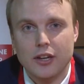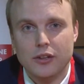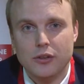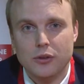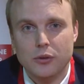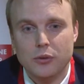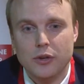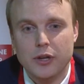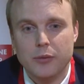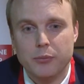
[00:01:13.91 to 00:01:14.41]

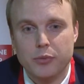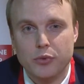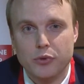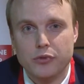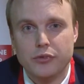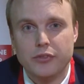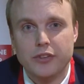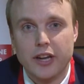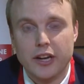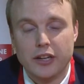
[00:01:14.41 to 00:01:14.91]
to
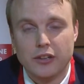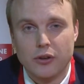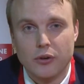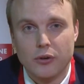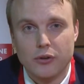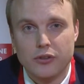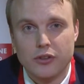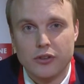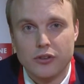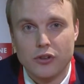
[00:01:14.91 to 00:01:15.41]
improve
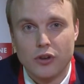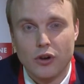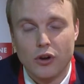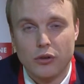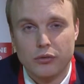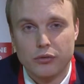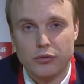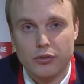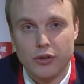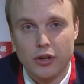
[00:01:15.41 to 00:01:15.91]
diagnosis
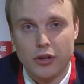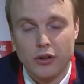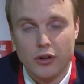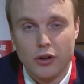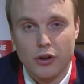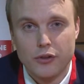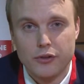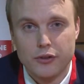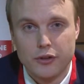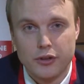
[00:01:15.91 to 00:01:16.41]
of
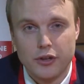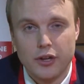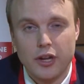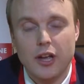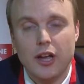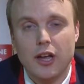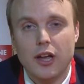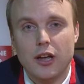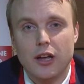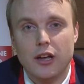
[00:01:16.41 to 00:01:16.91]
other
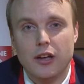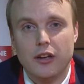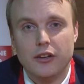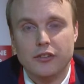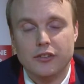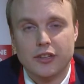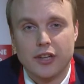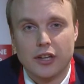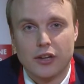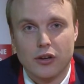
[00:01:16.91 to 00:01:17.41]

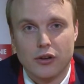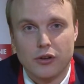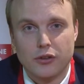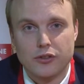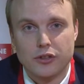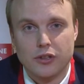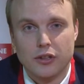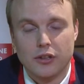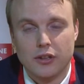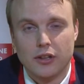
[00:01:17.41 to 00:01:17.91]

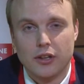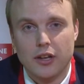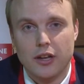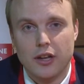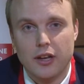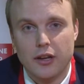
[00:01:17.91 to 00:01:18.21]
gynecological